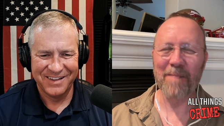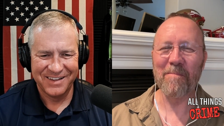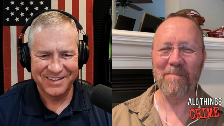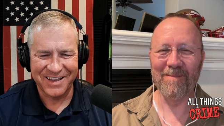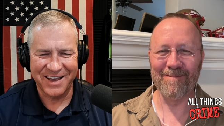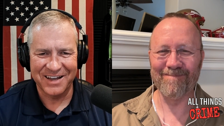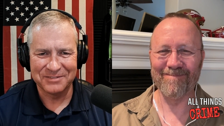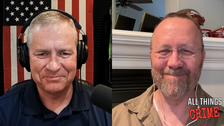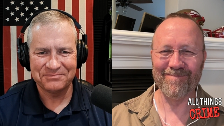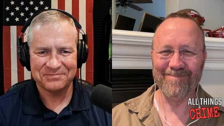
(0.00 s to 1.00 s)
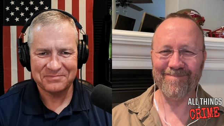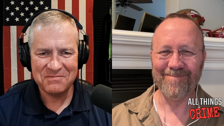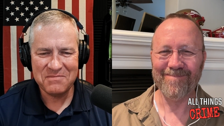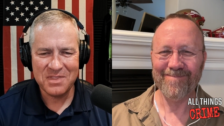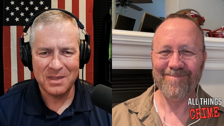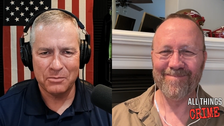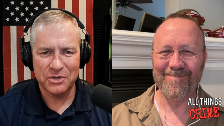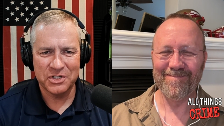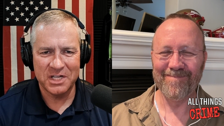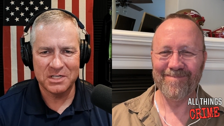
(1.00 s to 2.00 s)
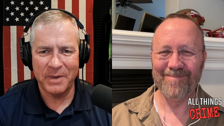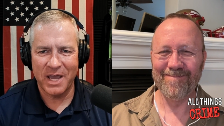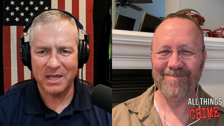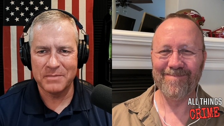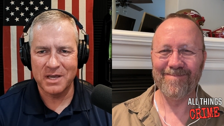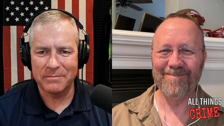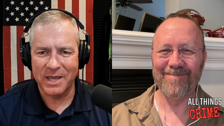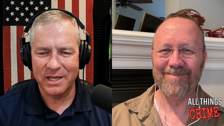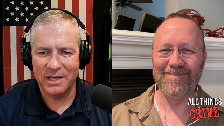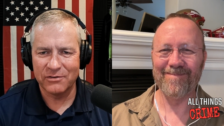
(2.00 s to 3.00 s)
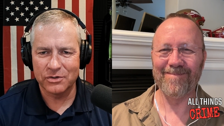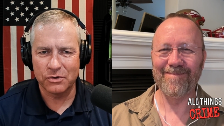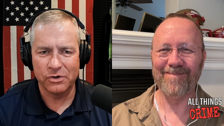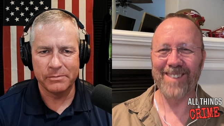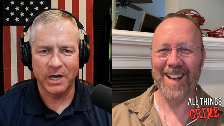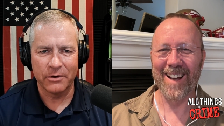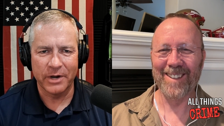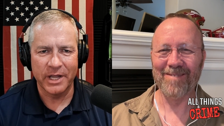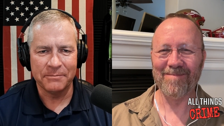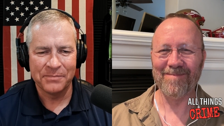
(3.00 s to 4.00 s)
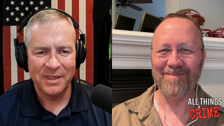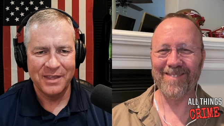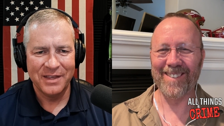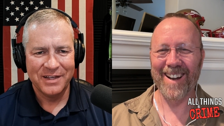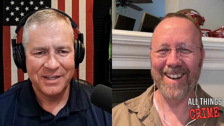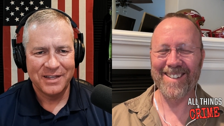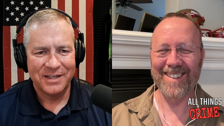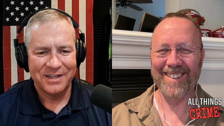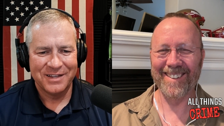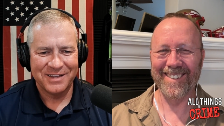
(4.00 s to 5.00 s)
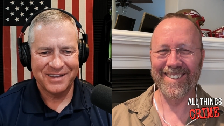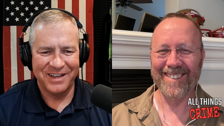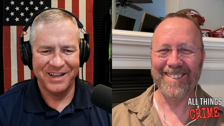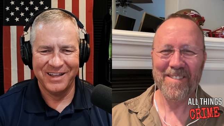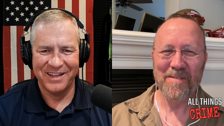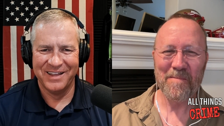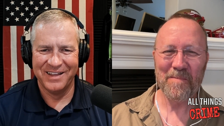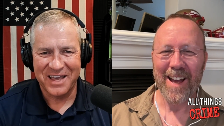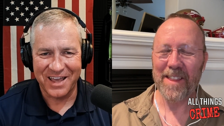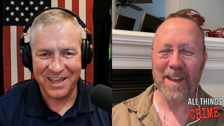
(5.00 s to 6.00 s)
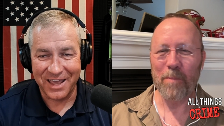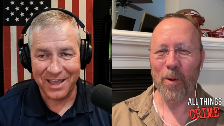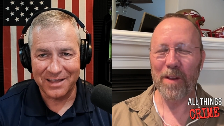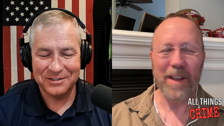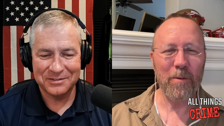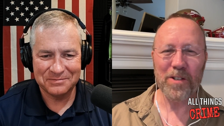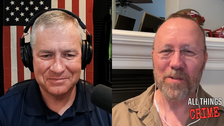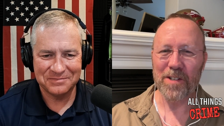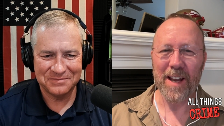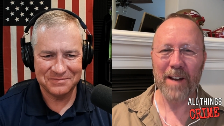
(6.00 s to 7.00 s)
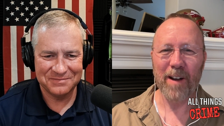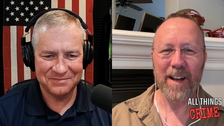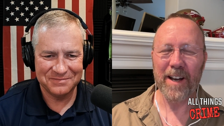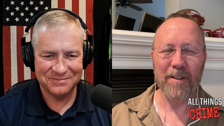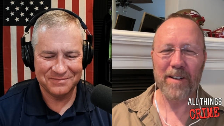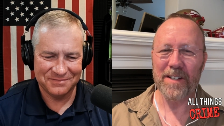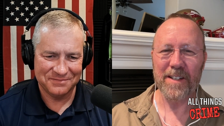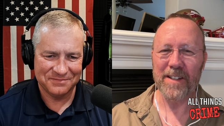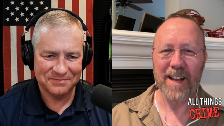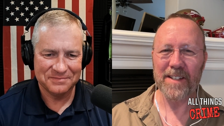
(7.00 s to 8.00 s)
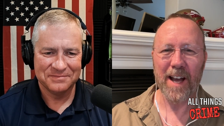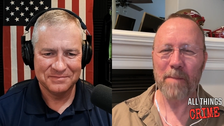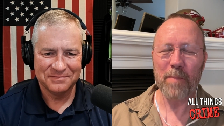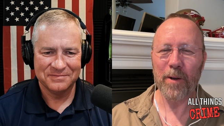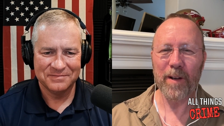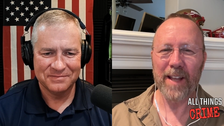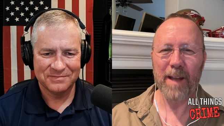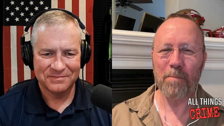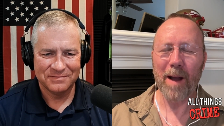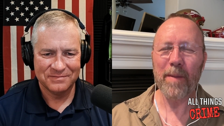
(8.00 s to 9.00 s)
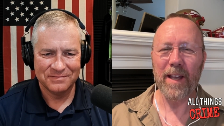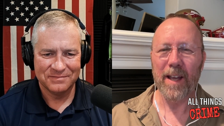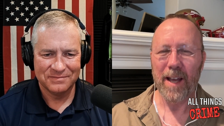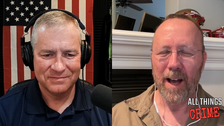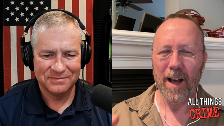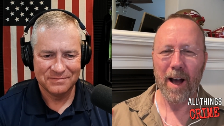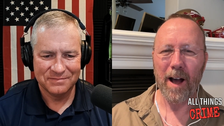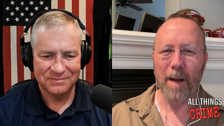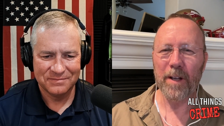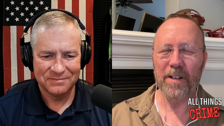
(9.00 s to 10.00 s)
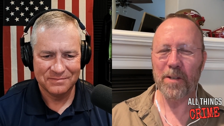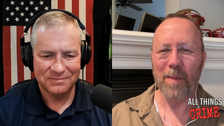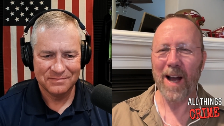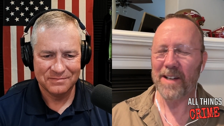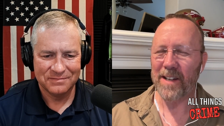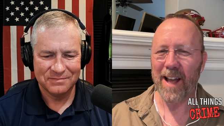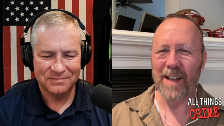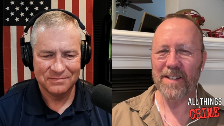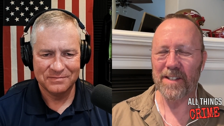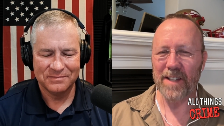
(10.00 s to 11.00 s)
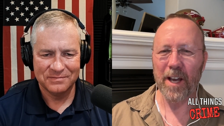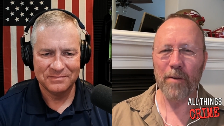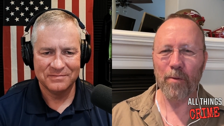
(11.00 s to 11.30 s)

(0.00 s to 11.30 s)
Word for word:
Speaker 1: Yep. Yeah. Appreciate you backing me up, man. Never screw your buddy, yeah. Right? Right.
Speaker 2: Yeah, the important thing, what you're saying right here is, in that time period, they probably, I'm going to surmise, and as this thing